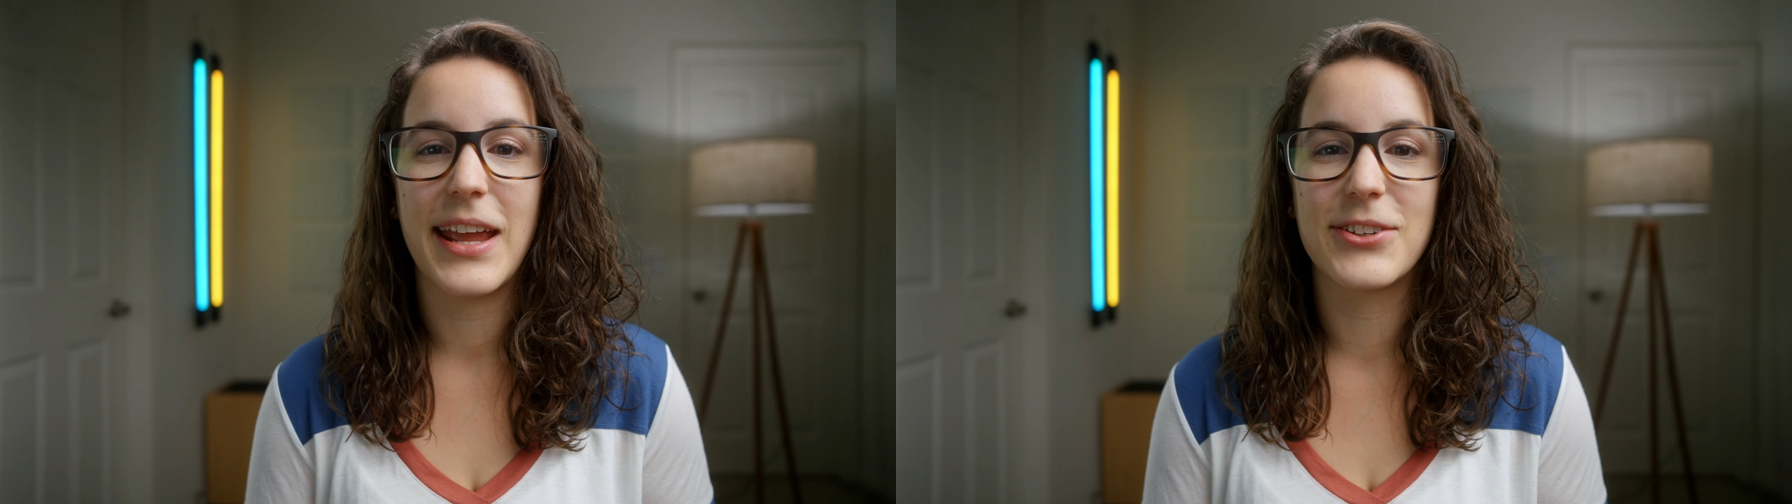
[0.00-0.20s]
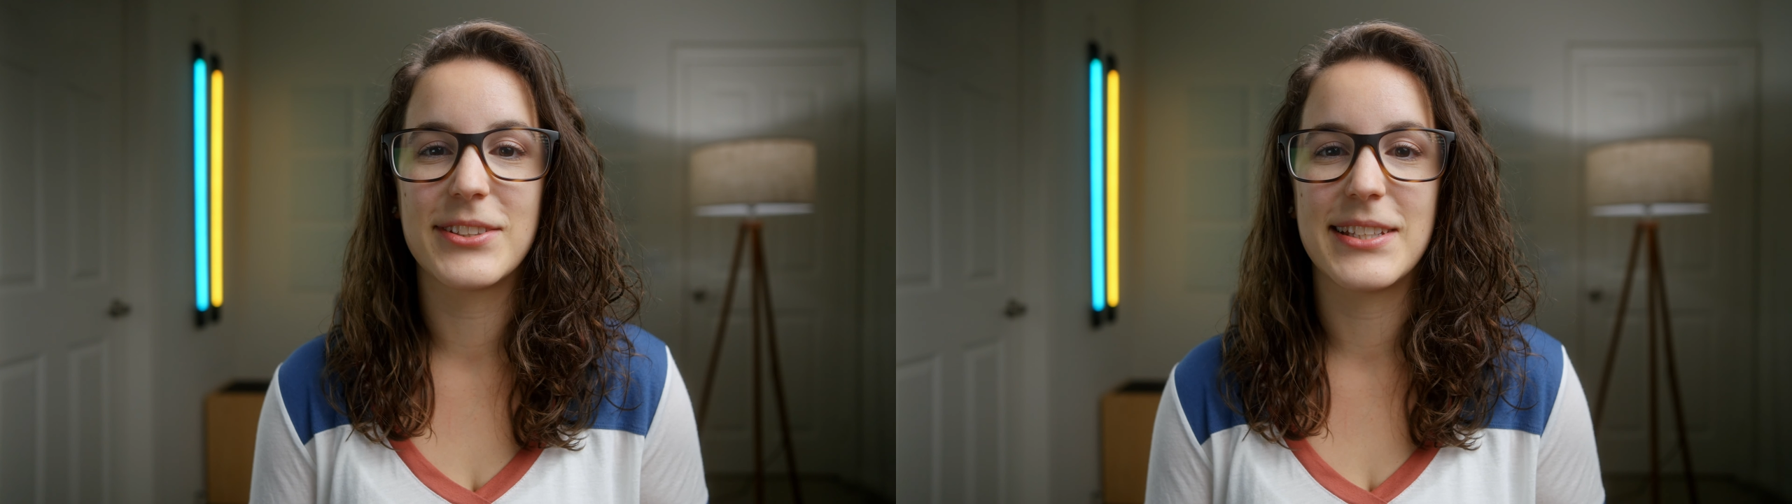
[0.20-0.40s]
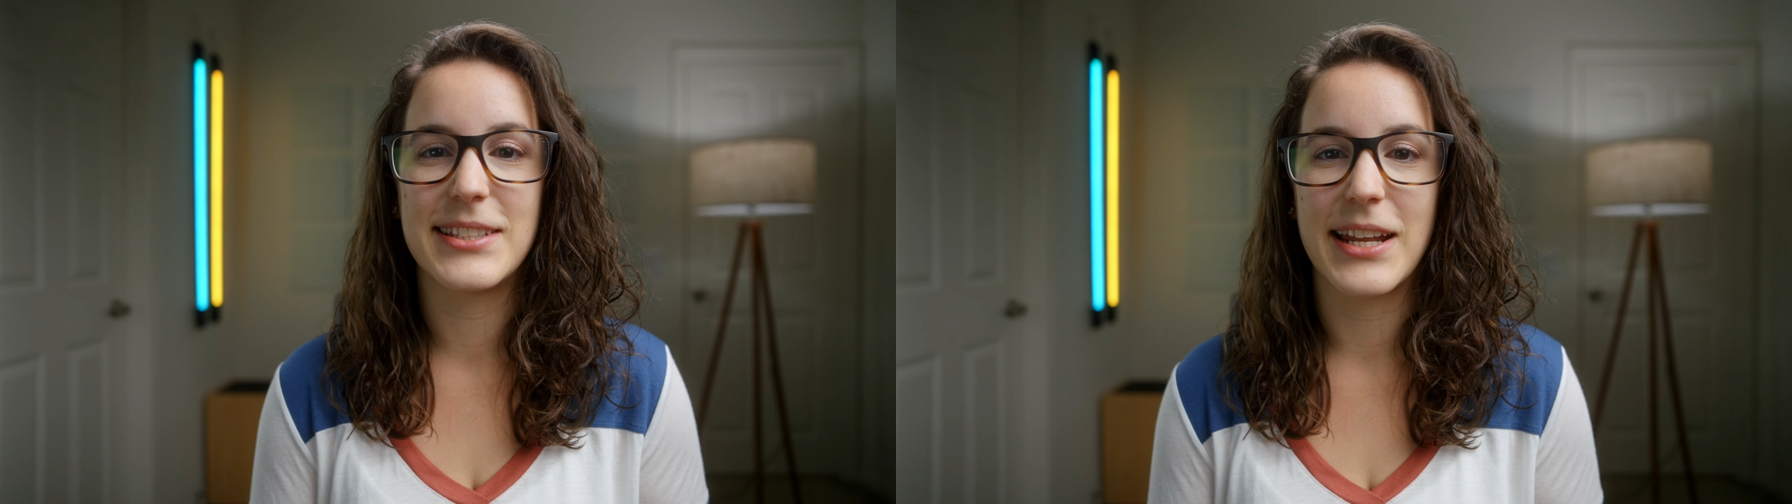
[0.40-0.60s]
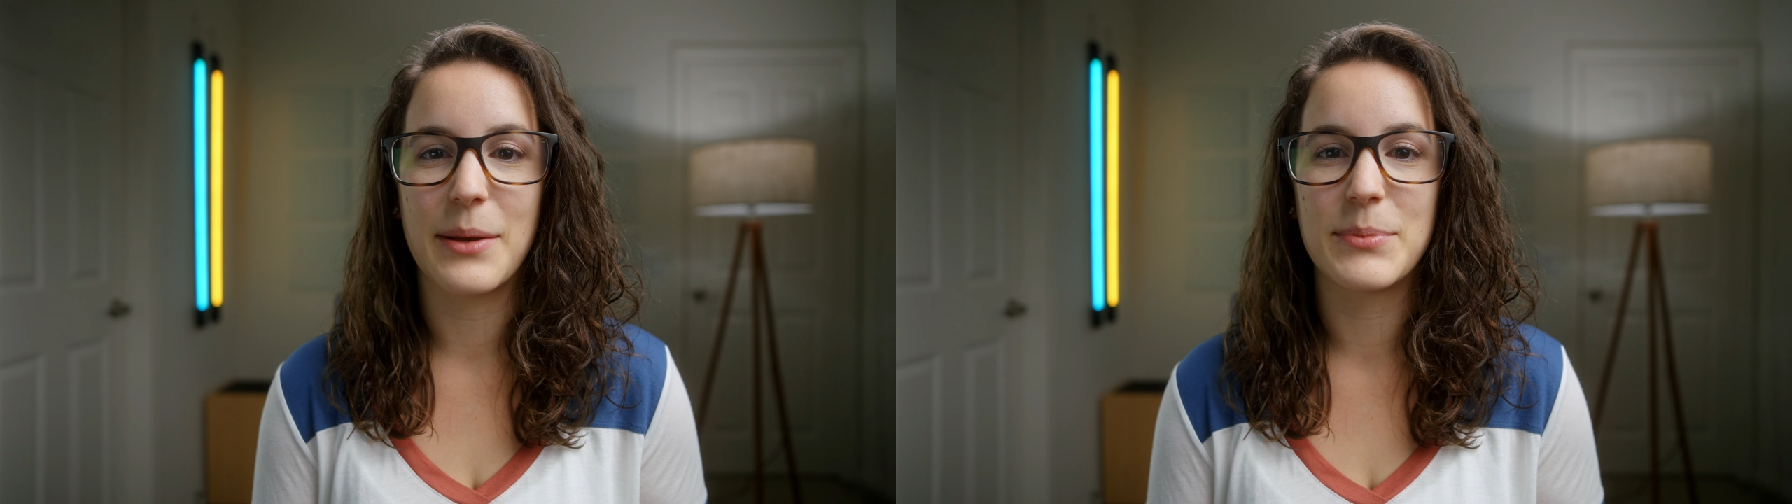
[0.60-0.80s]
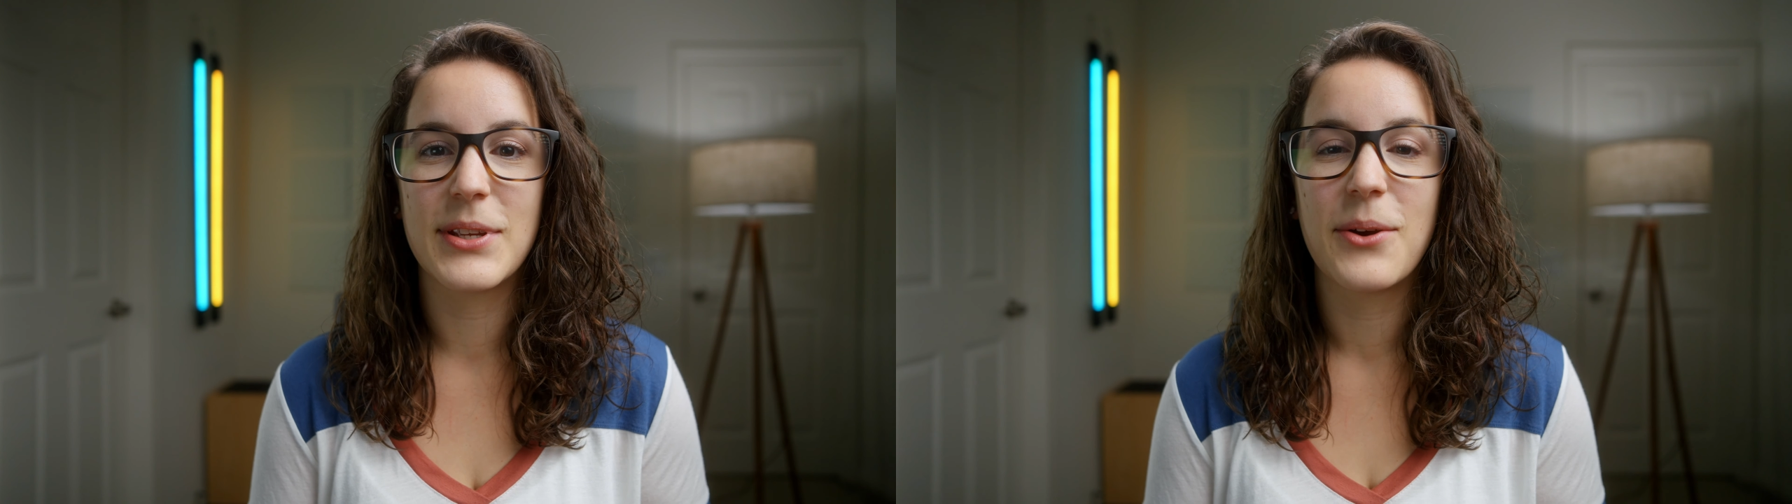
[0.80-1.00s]
angles and
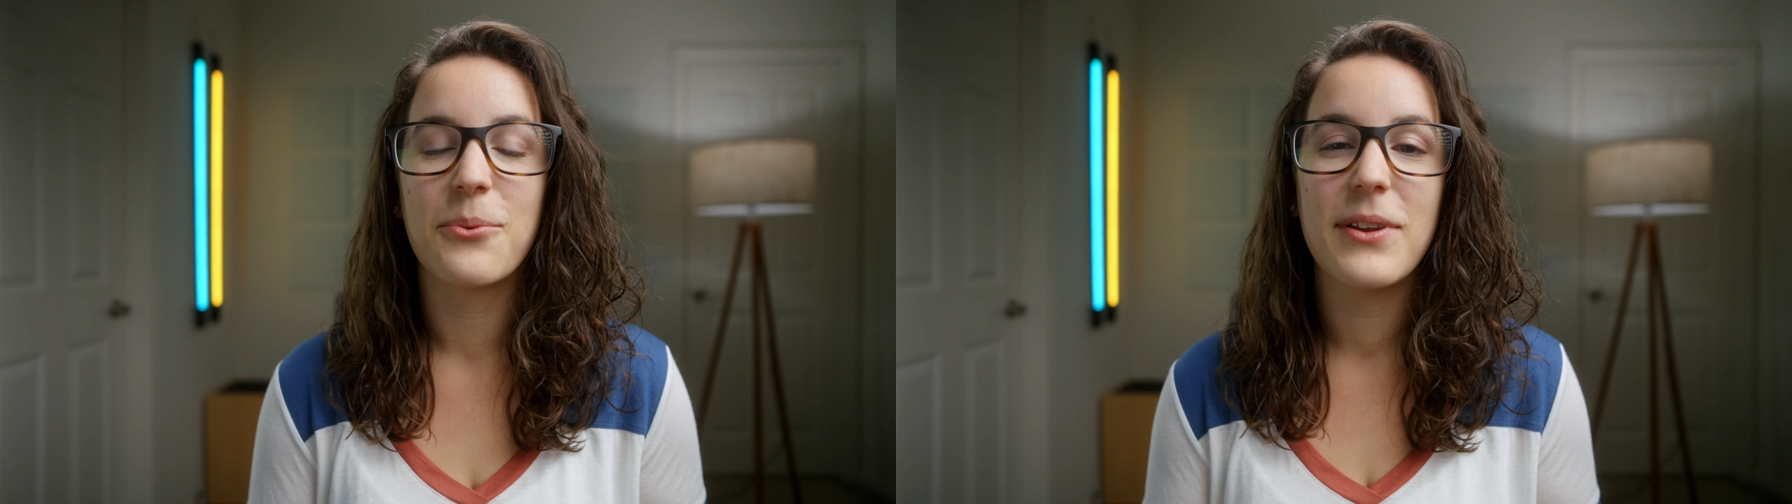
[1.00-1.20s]
setups,